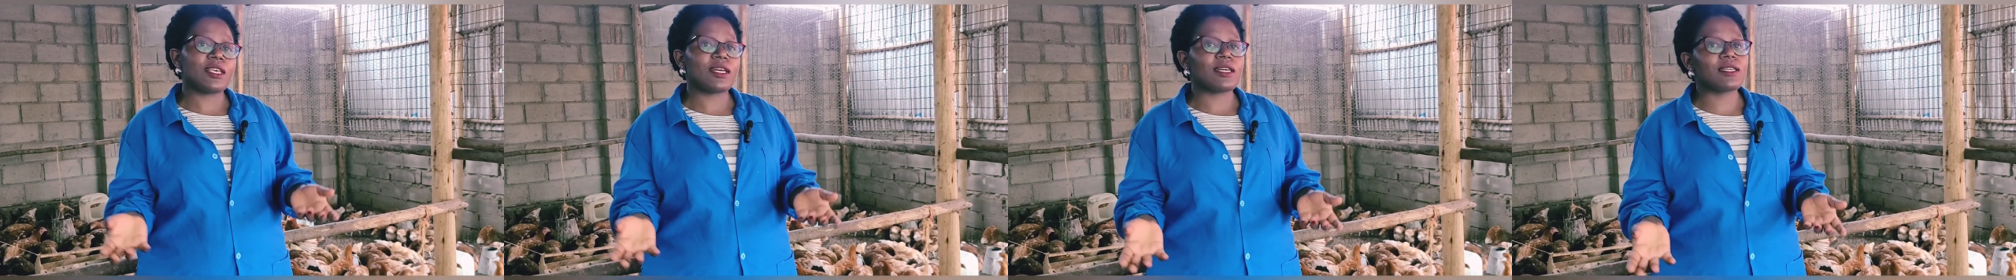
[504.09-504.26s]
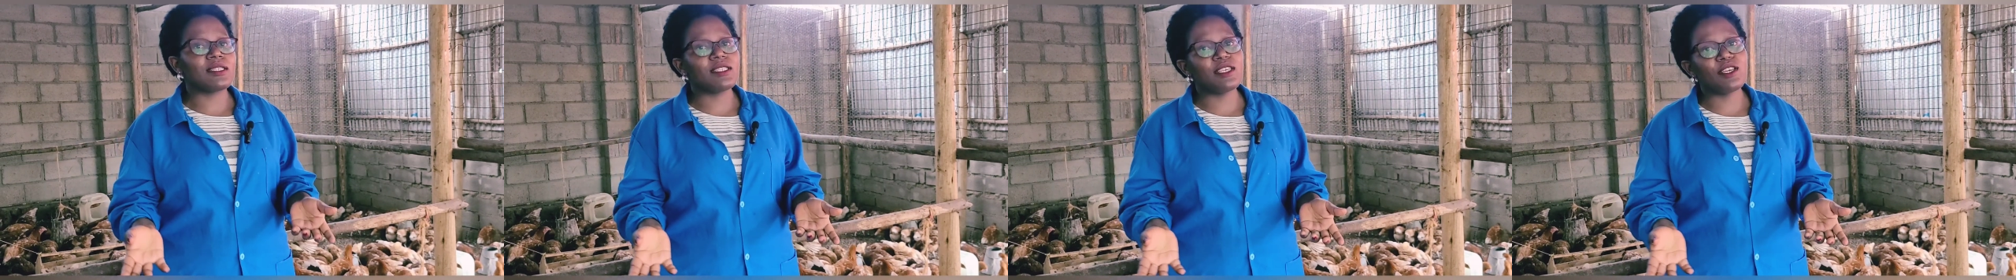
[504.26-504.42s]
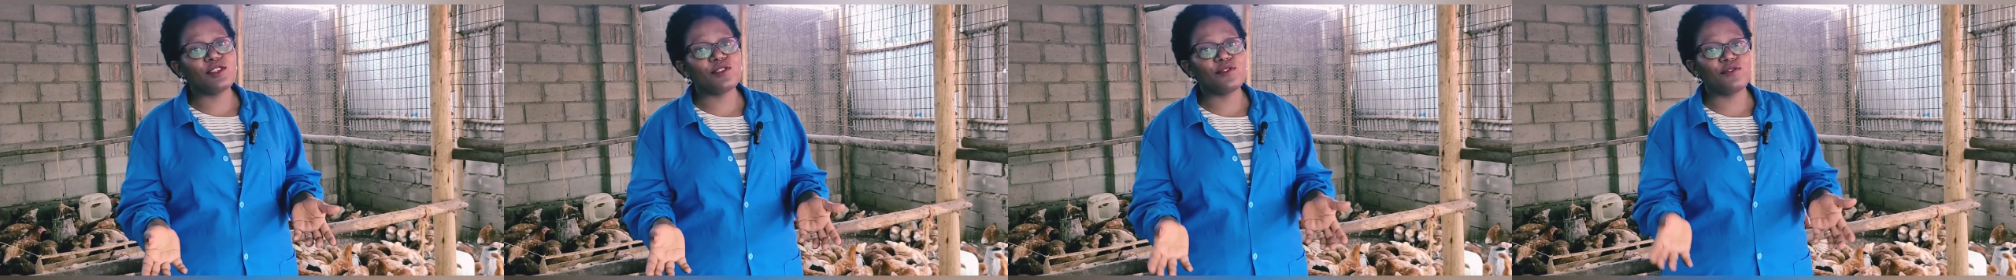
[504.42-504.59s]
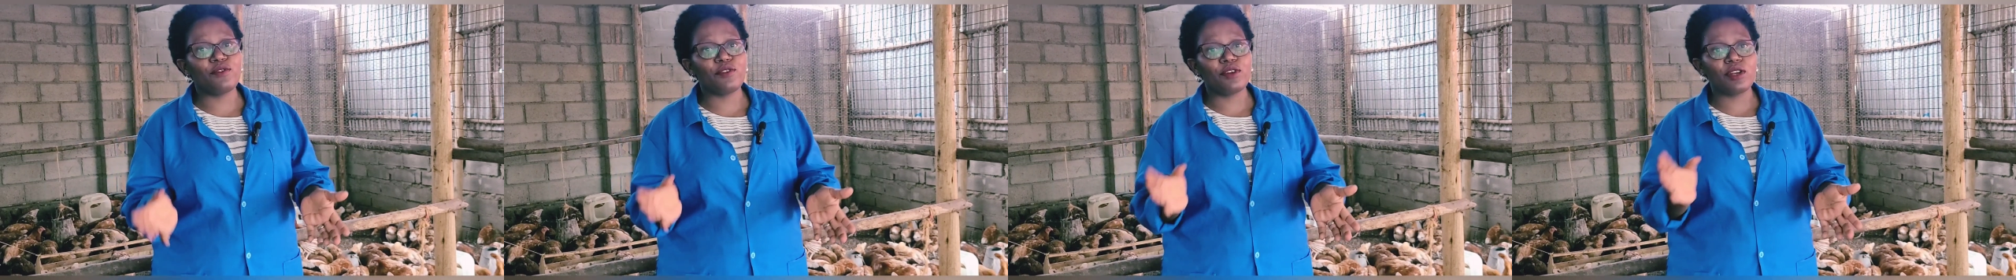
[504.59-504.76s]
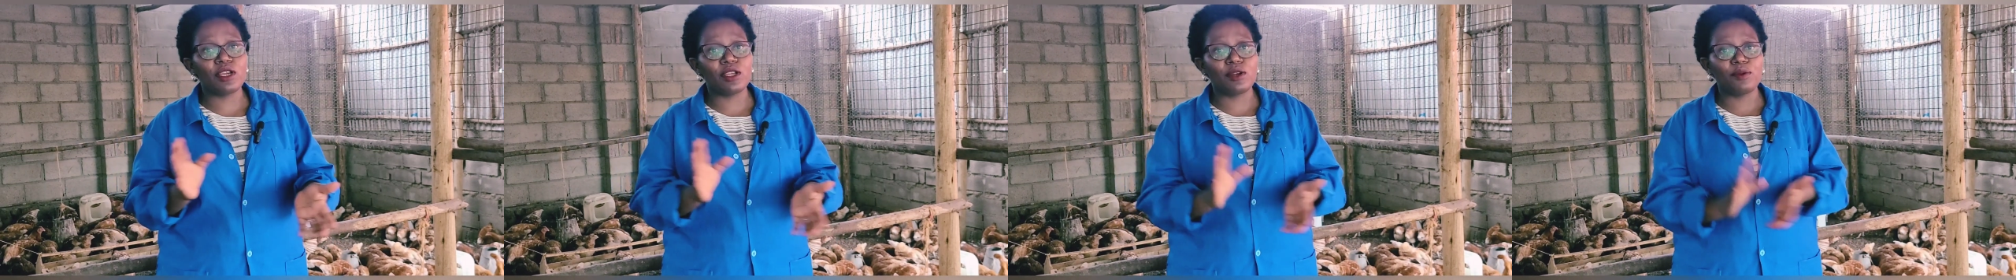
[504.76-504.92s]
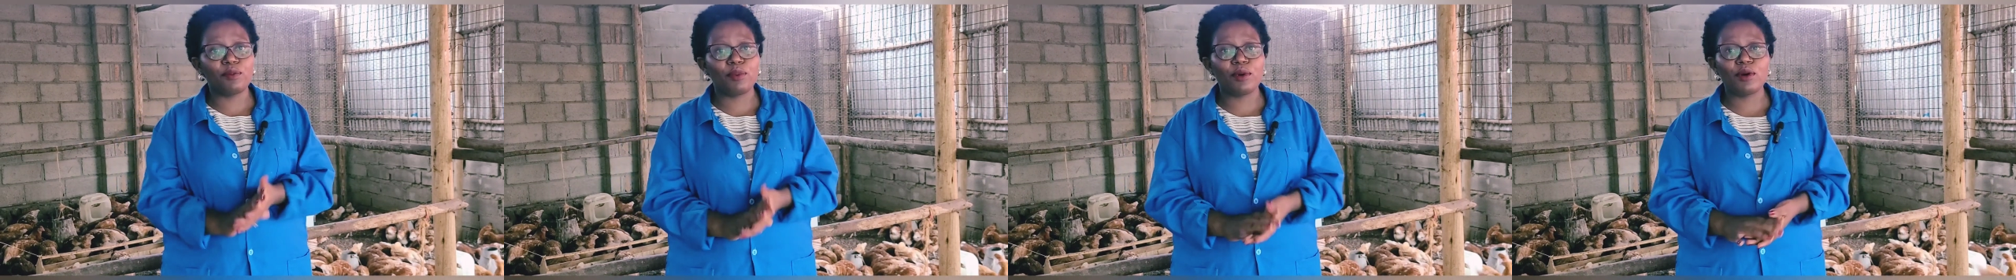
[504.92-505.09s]
successful
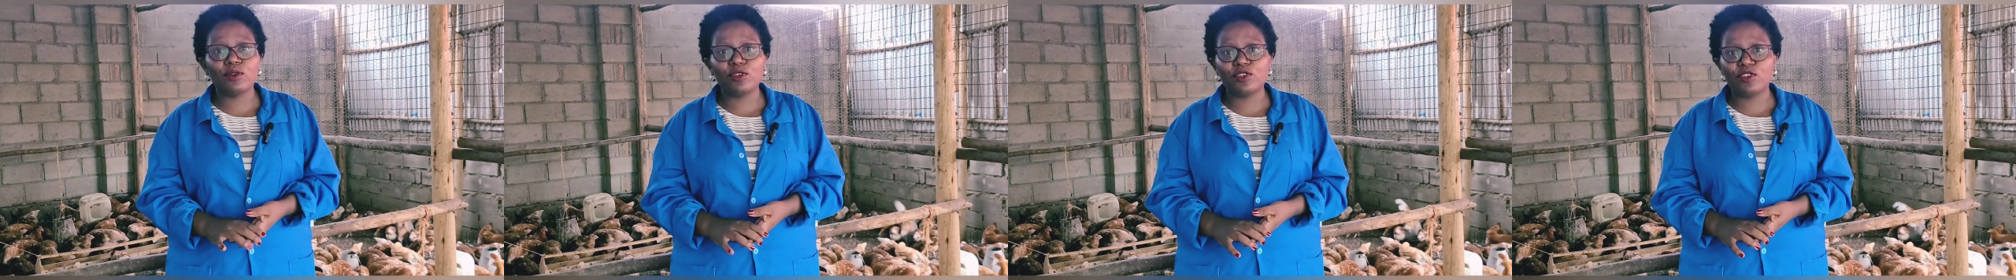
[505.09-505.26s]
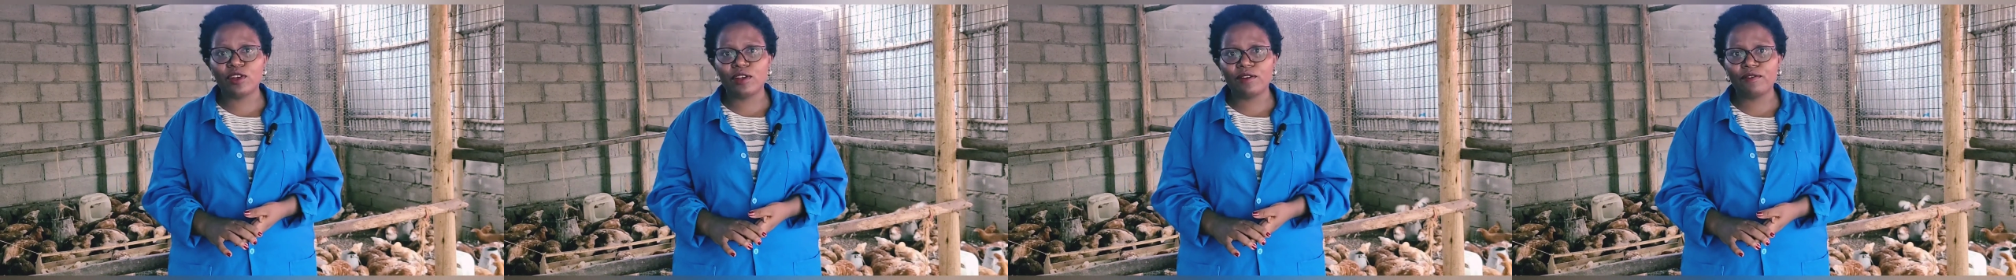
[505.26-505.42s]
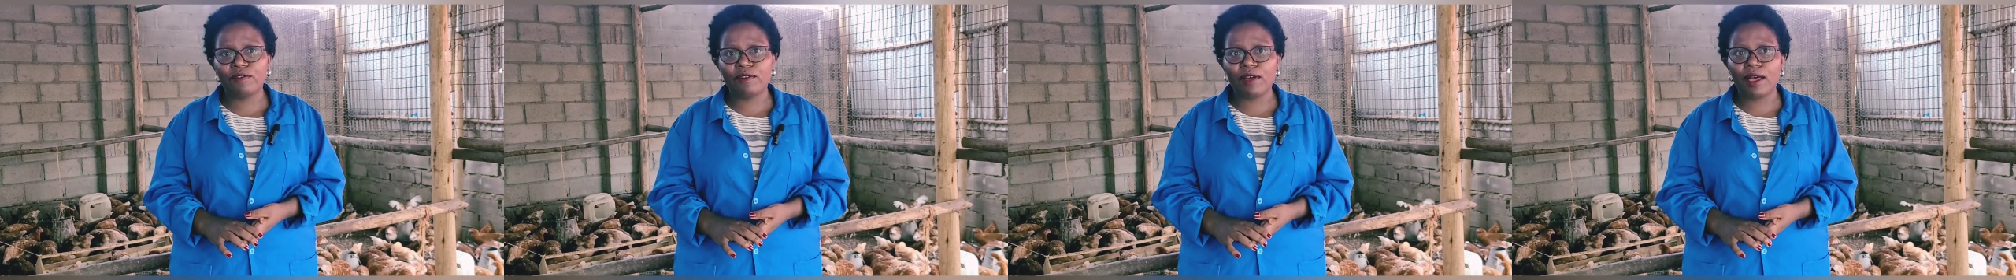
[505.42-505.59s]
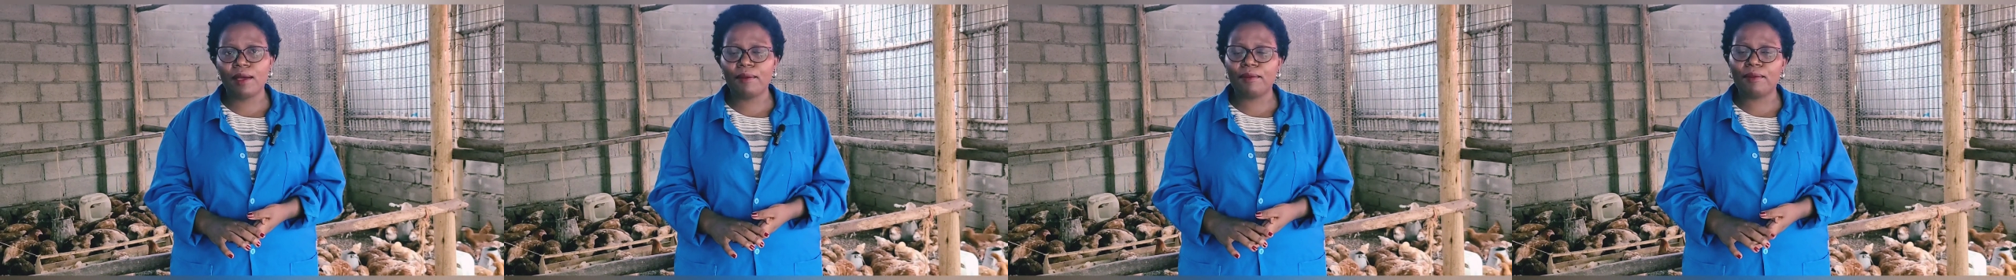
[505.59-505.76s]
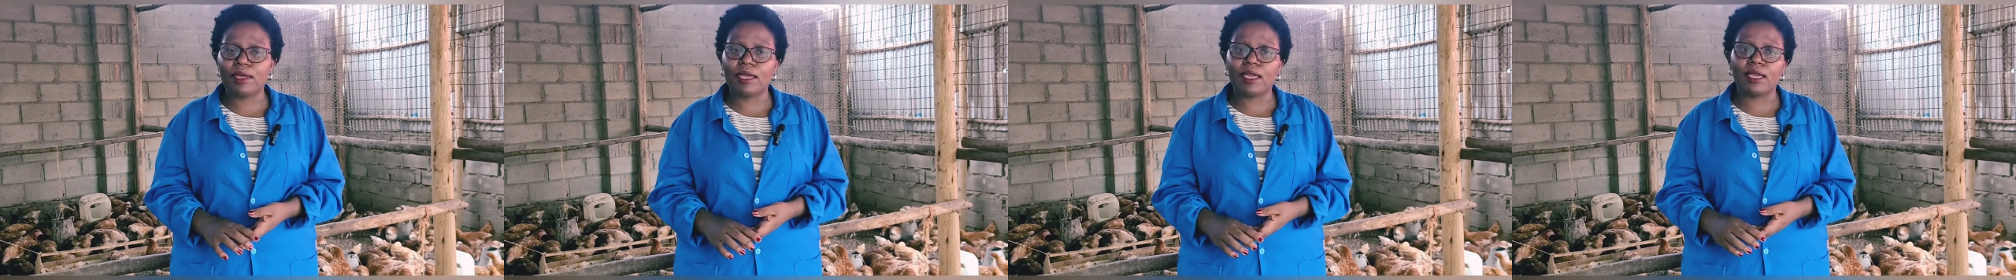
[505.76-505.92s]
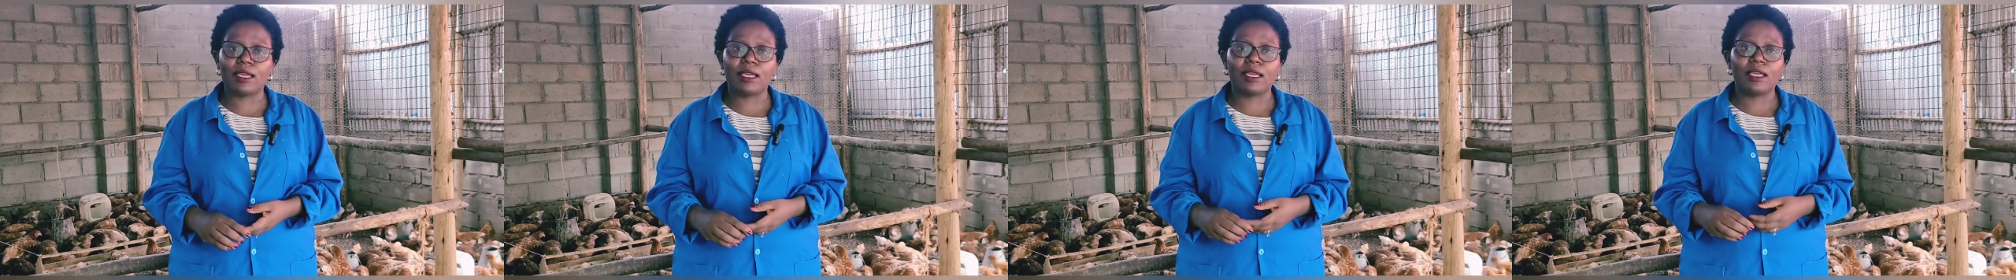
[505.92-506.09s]
in poultry
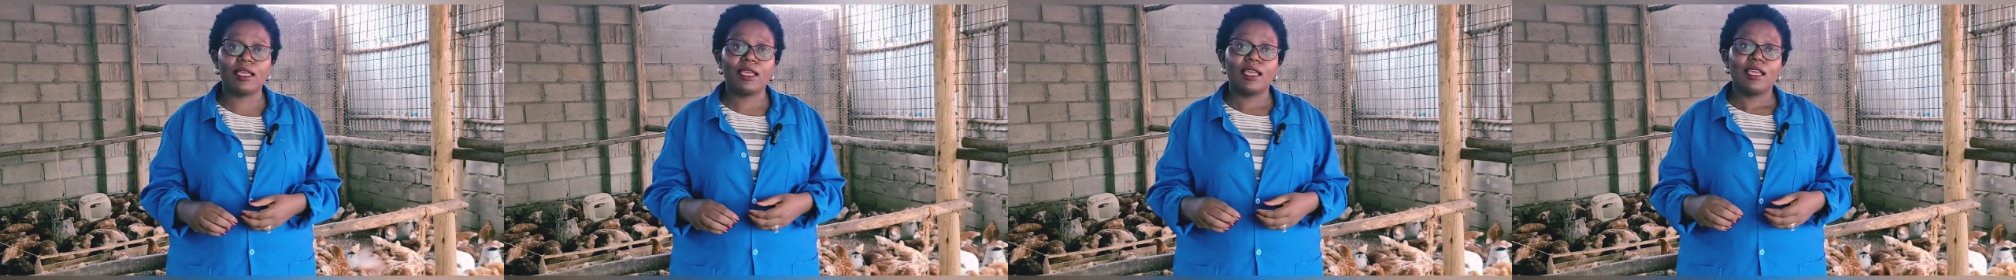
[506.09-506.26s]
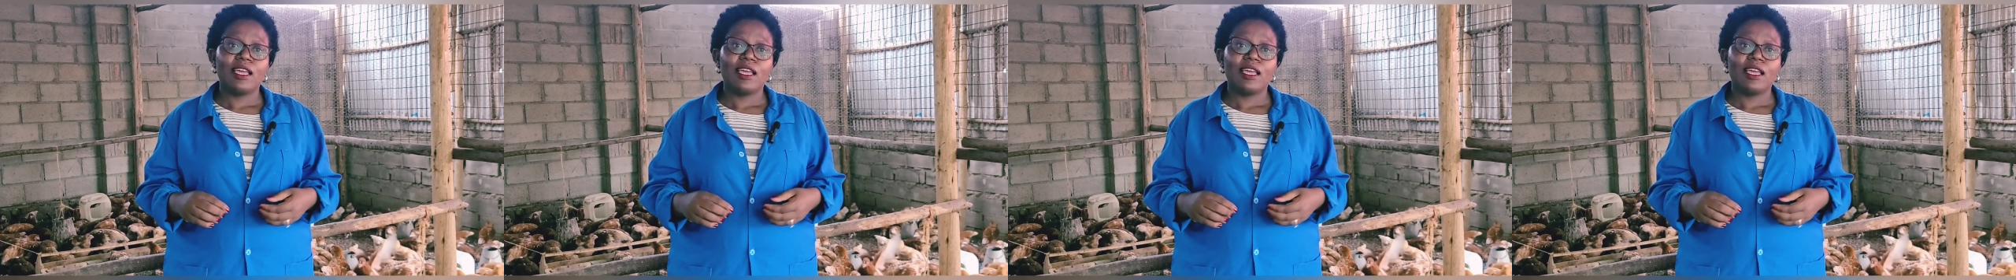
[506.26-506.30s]
farming.